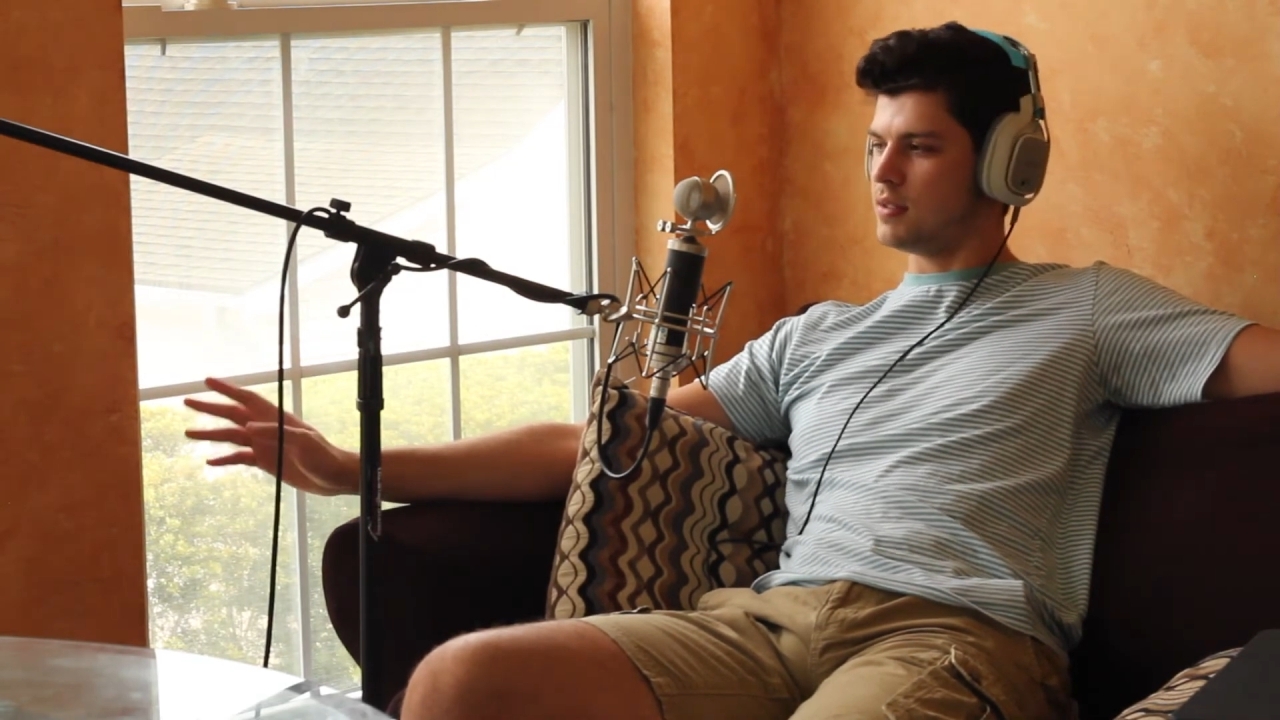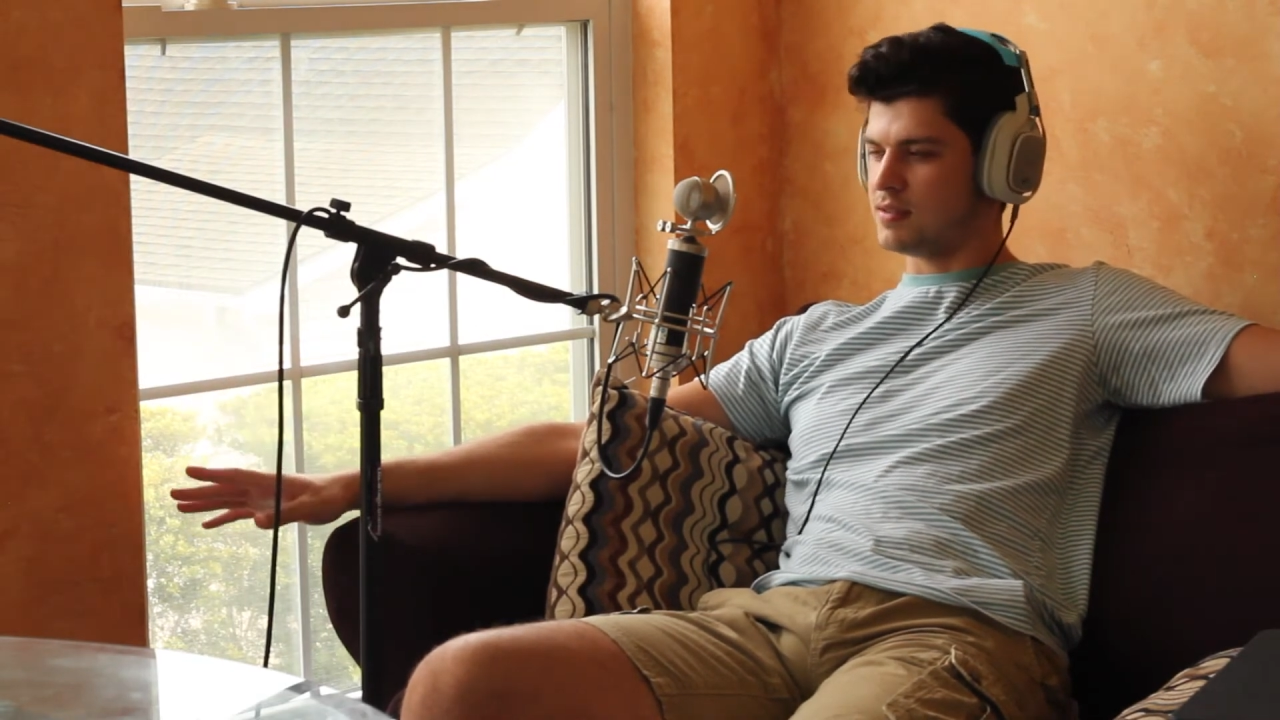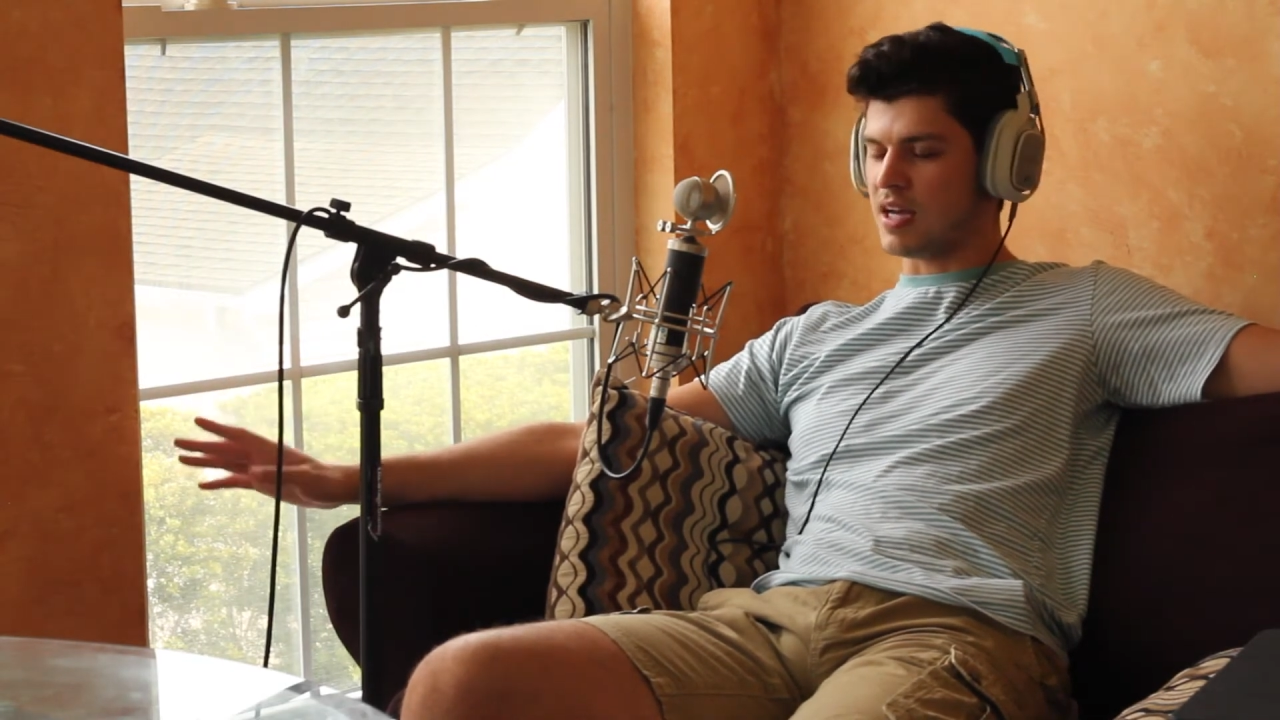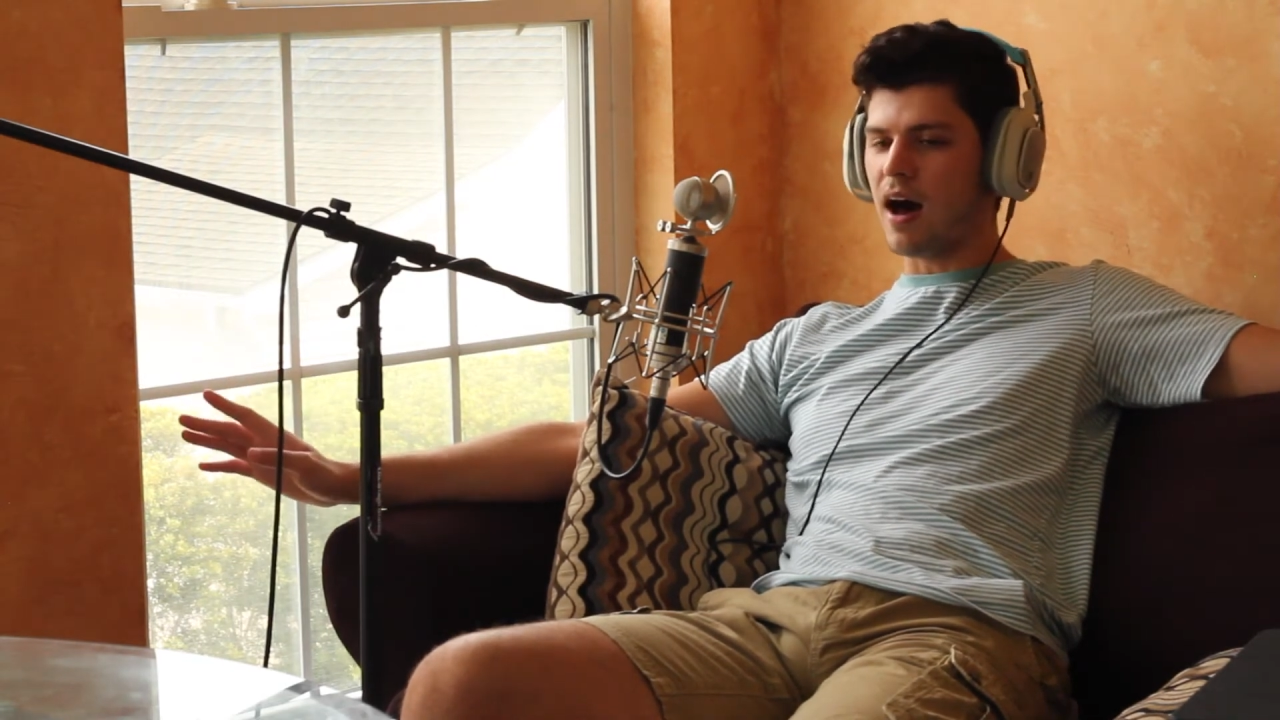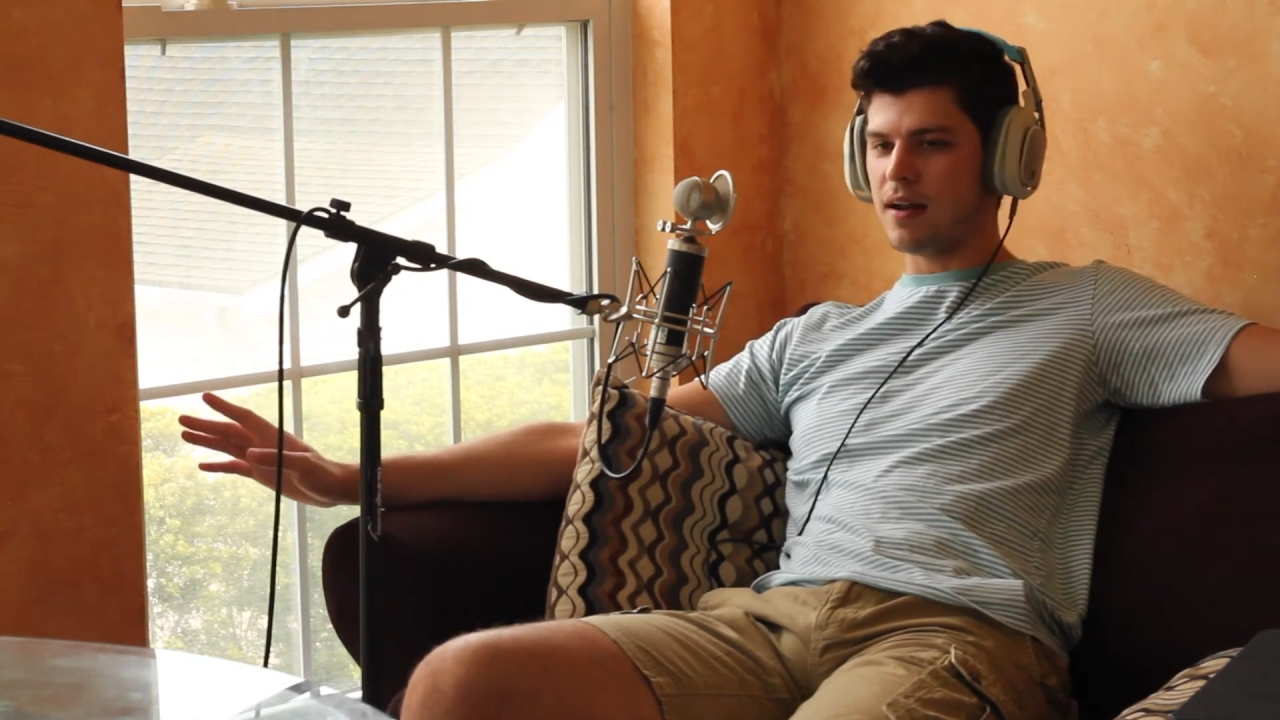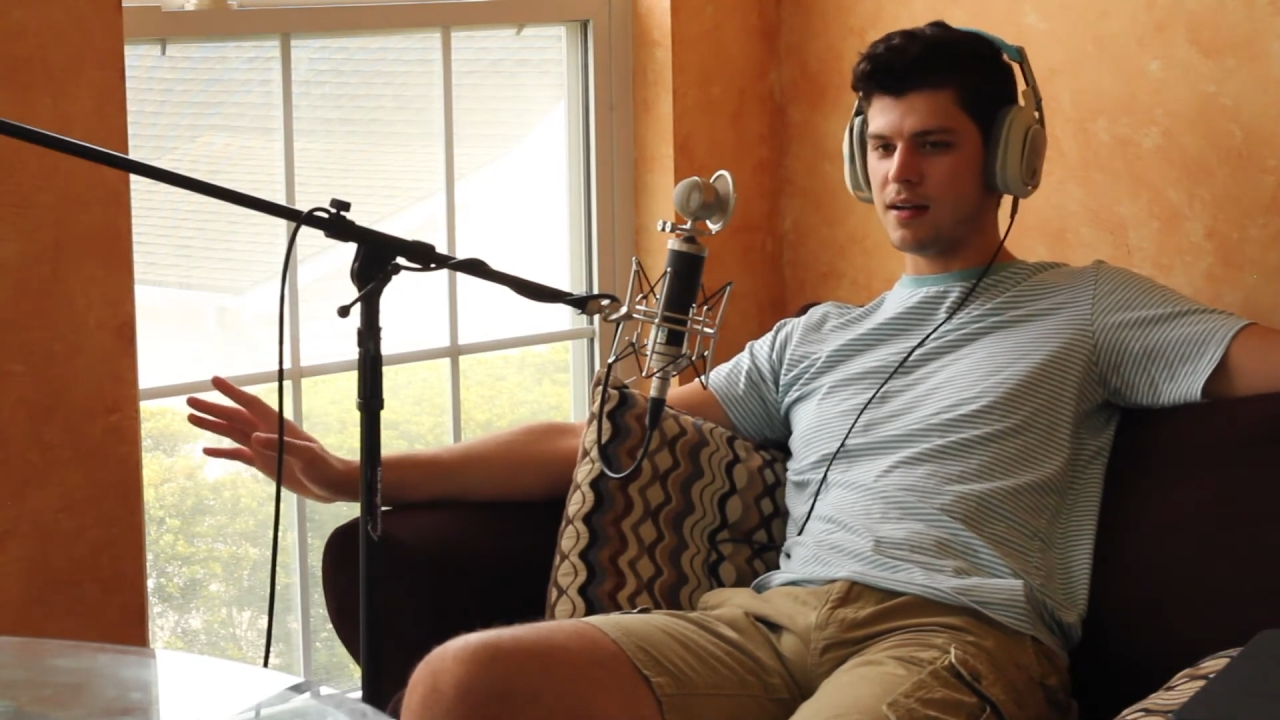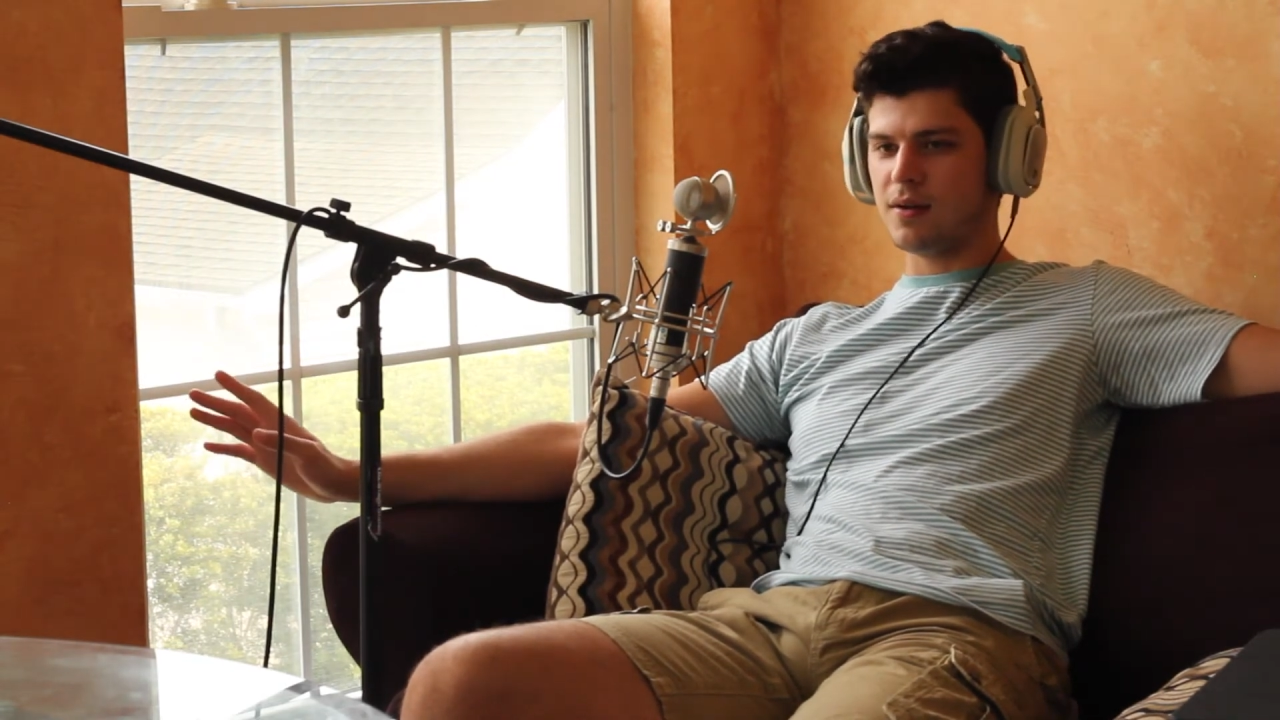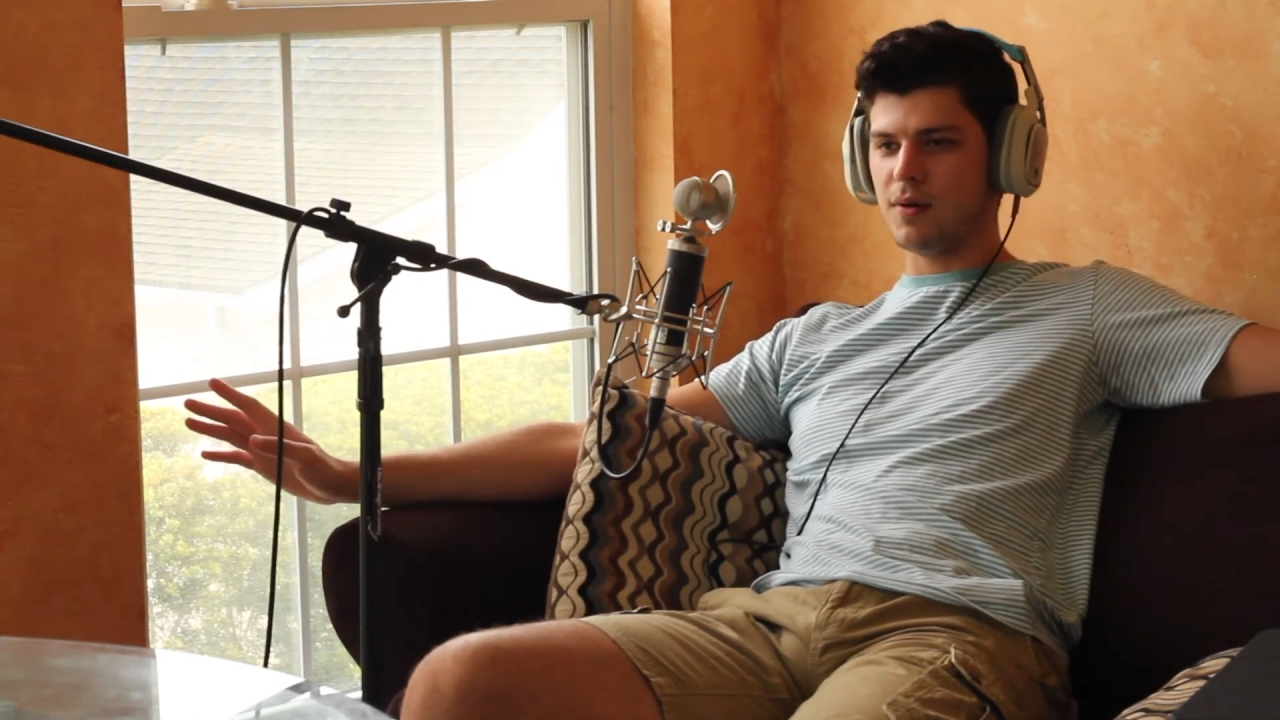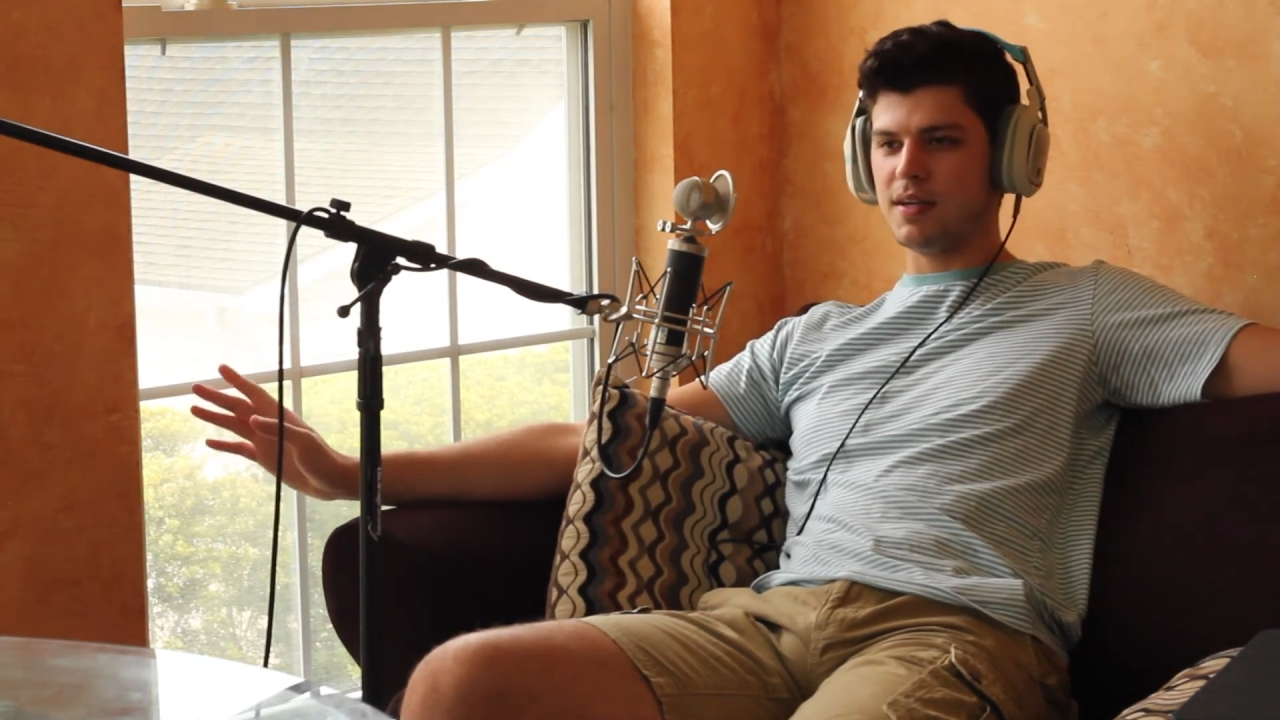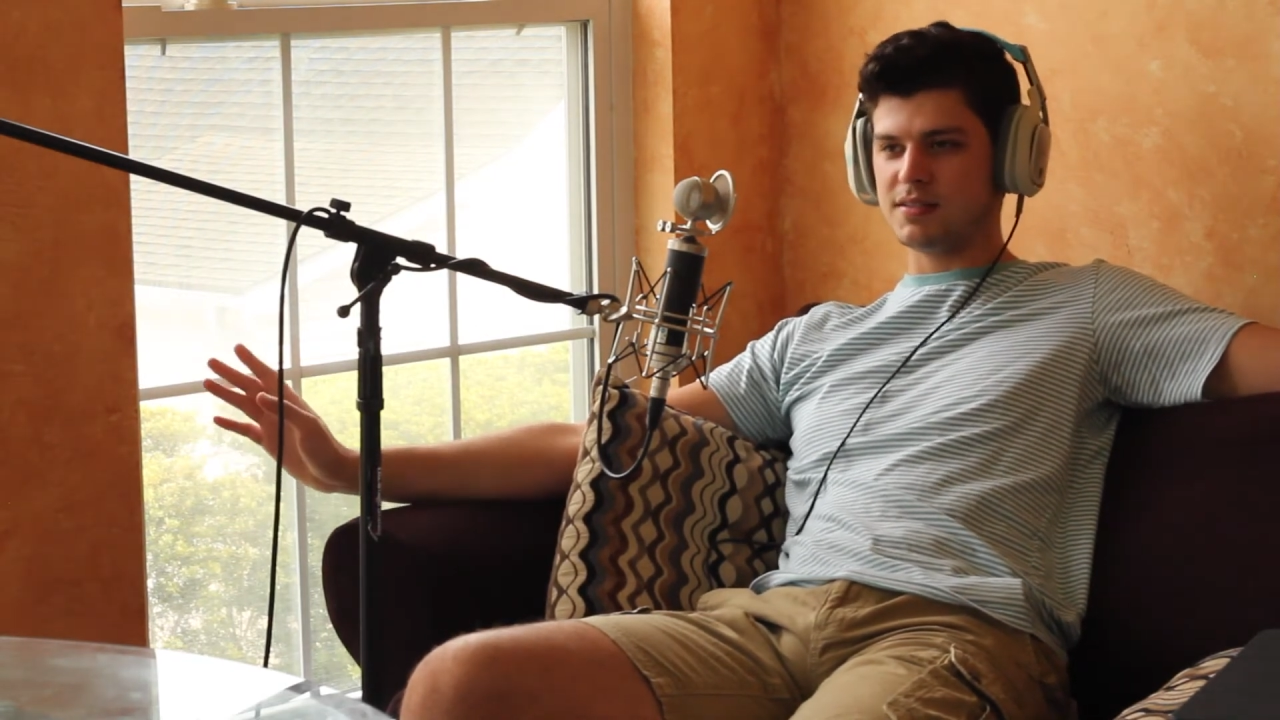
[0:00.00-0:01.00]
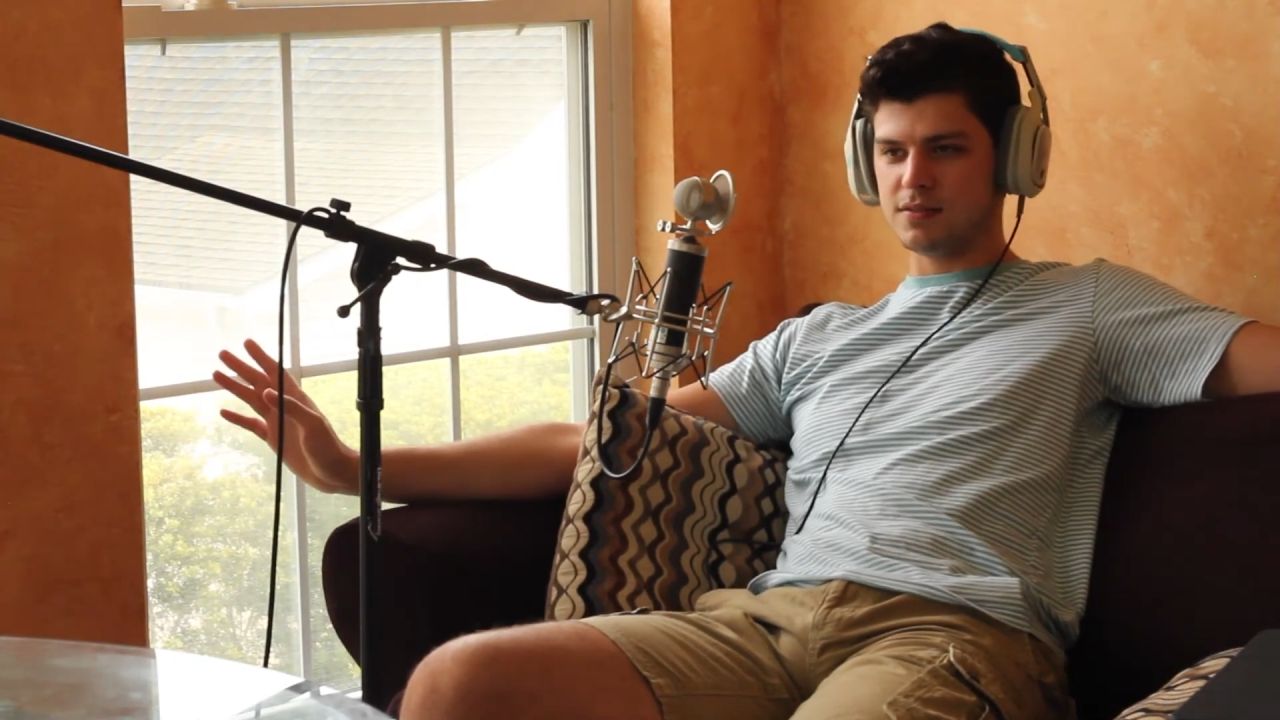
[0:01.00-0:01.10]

It's hot anyways.